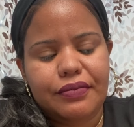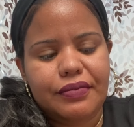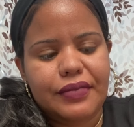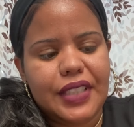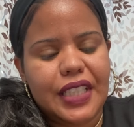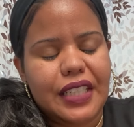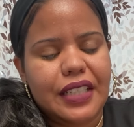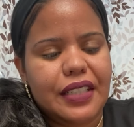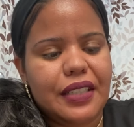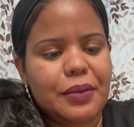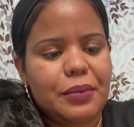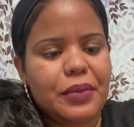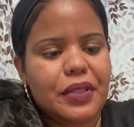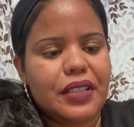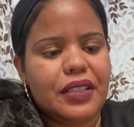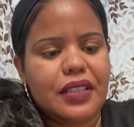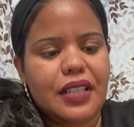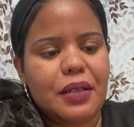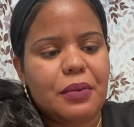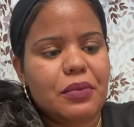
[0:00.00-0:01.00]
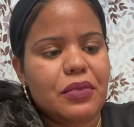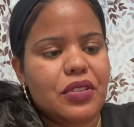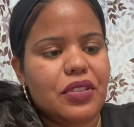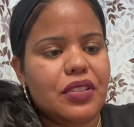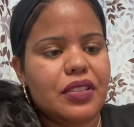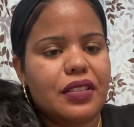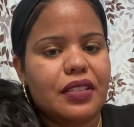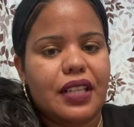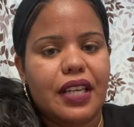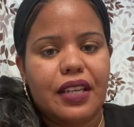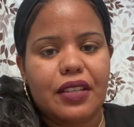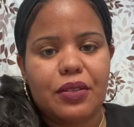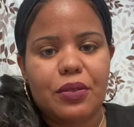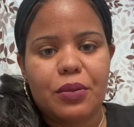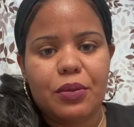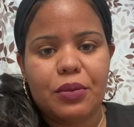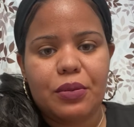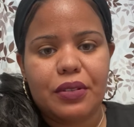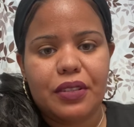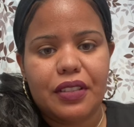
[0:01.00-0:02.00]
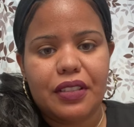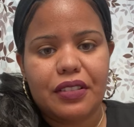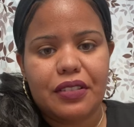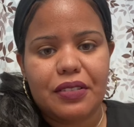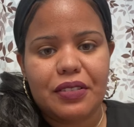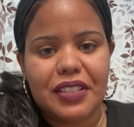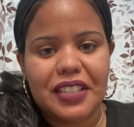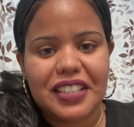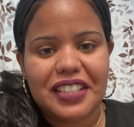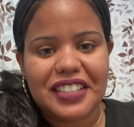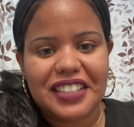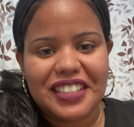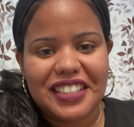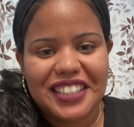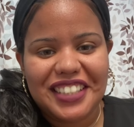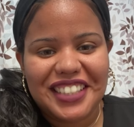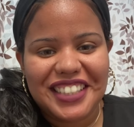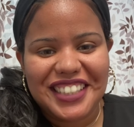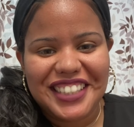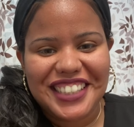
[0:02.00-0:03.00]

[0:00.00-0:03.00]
Yeah, I'm gonna just add the whole thing, you guys.